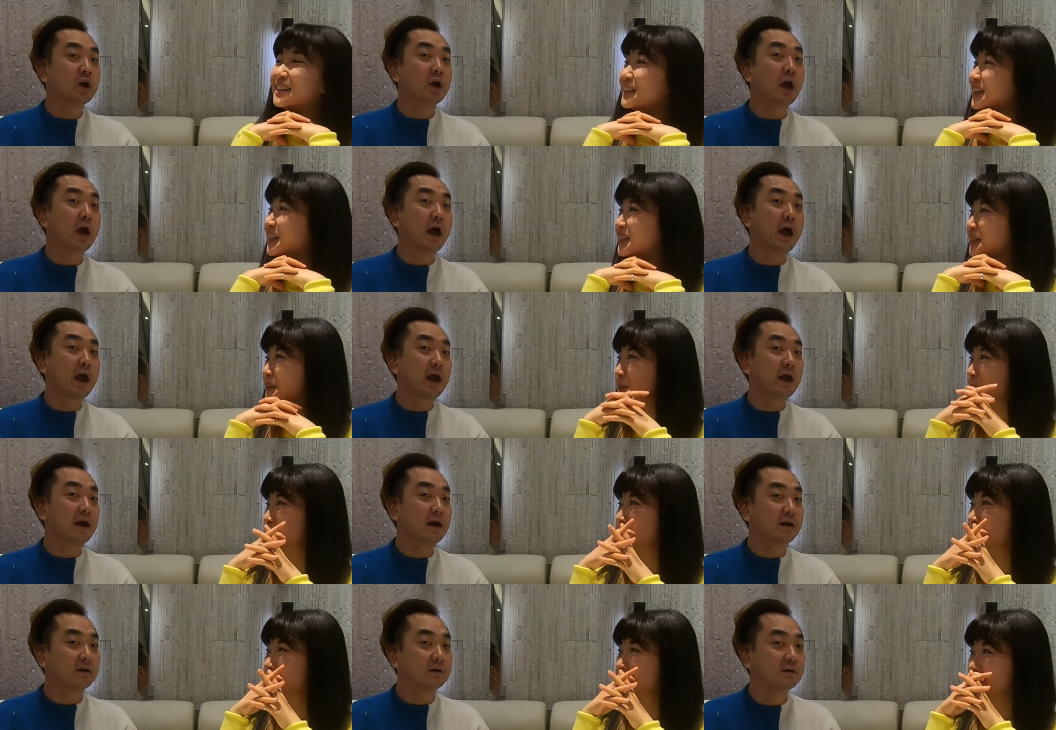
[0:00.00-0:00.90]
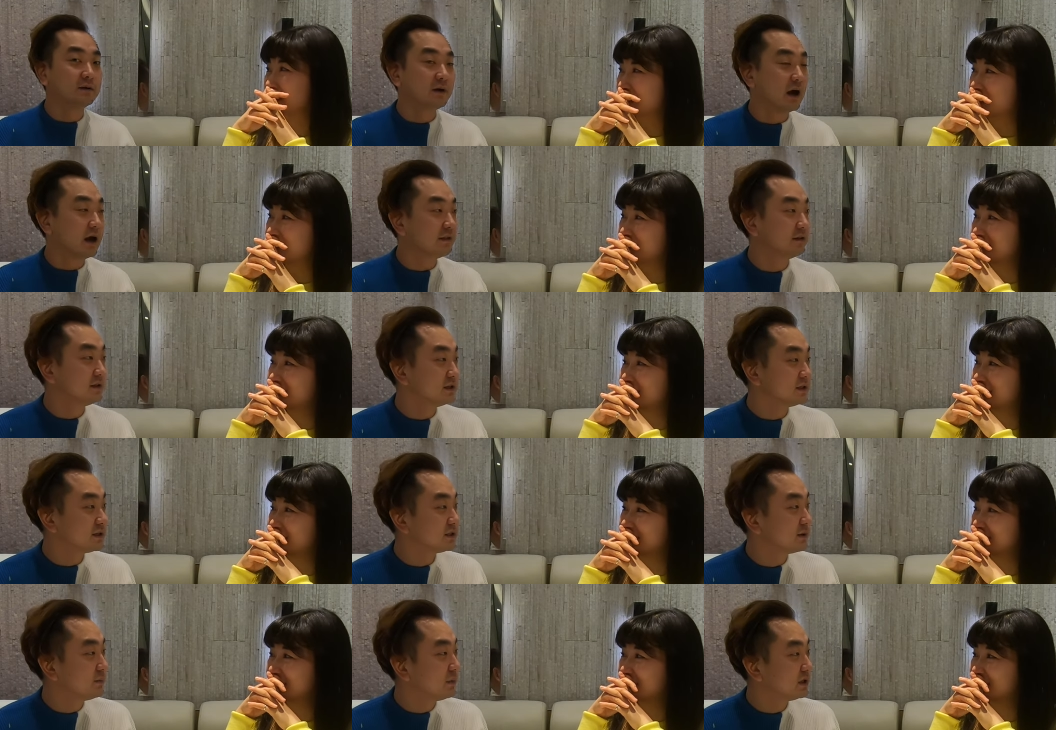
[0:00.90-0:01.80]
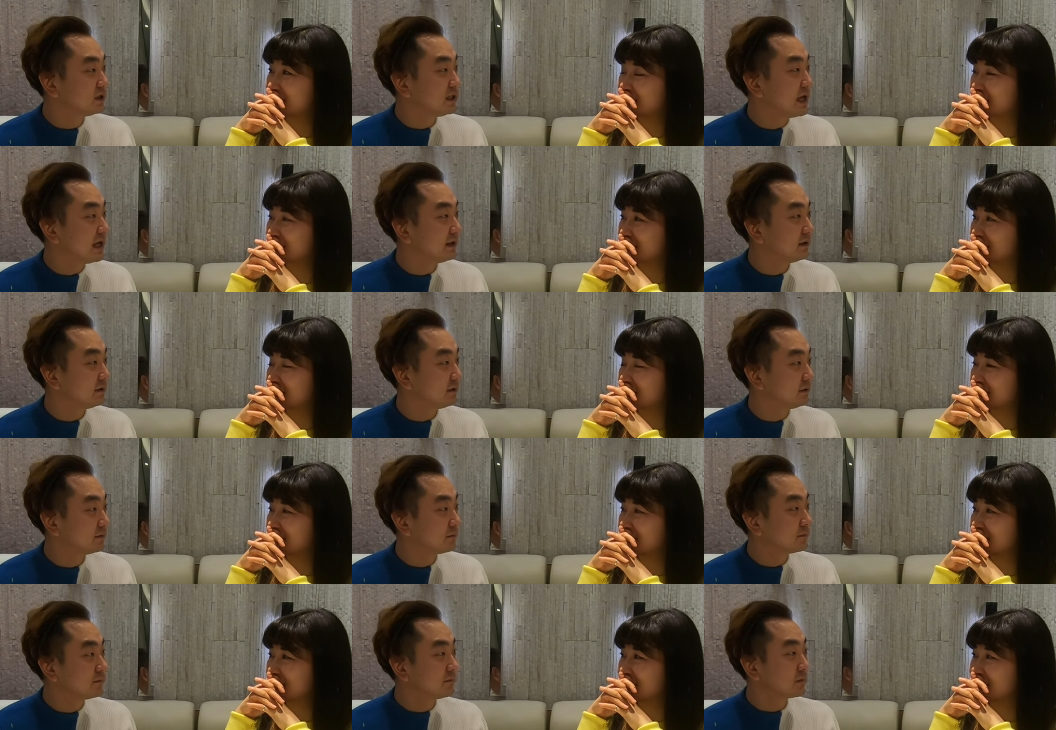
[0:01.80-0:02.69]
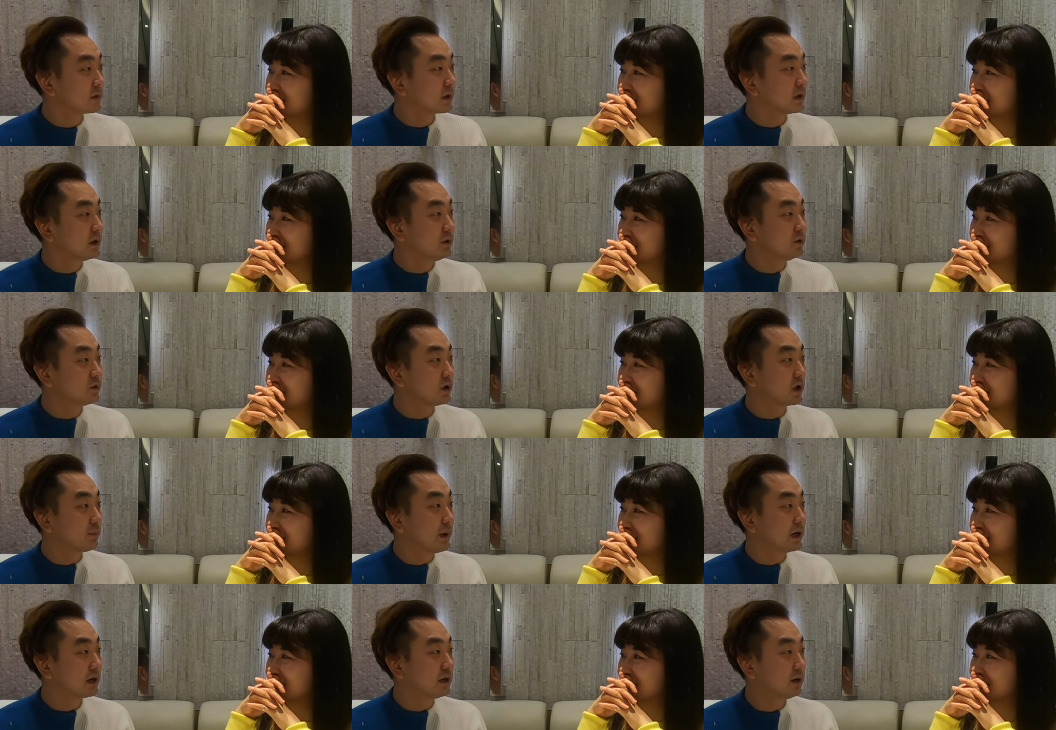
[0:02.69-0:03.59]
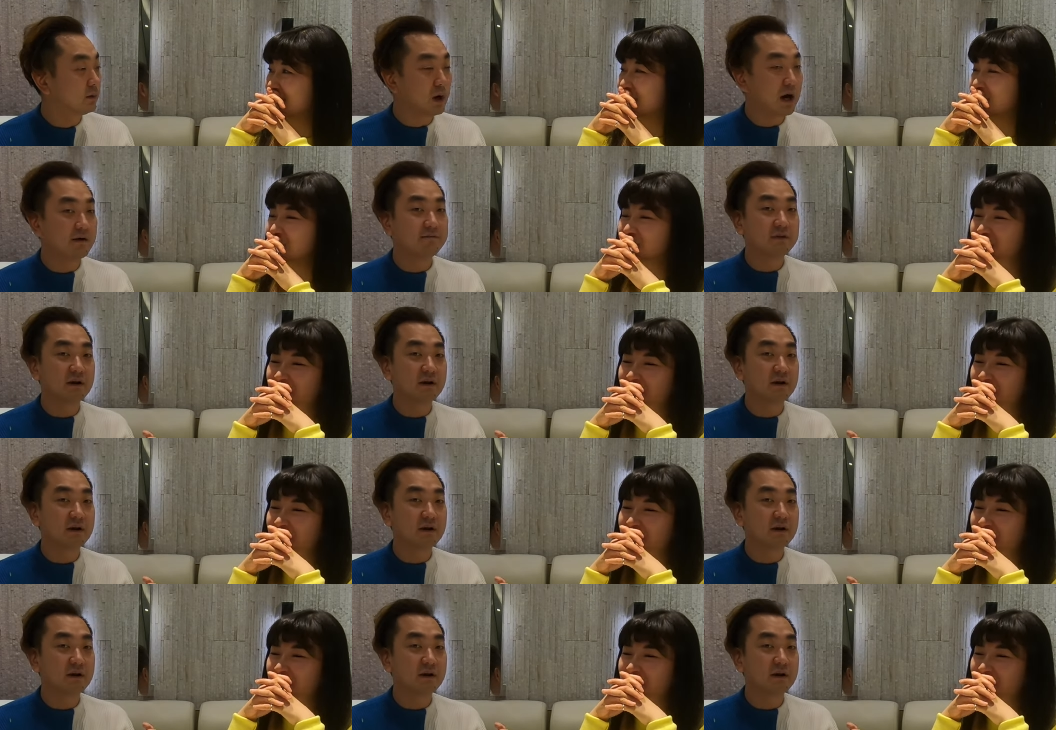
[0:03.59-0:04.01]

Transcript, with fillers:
Speaker 1: hey, I think this is somebody's land we gotta pack it up. I've